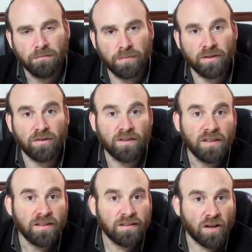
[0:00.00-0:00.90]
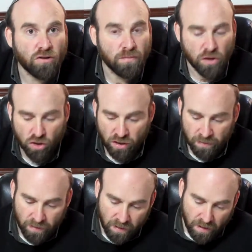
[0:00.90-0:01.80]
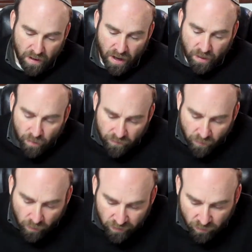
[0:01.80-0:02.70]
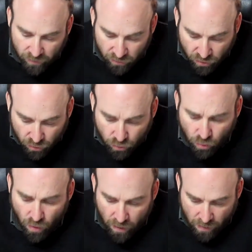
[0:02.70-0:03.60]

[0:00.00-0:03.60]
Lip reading: build such a Mishkan? And I want to focus on two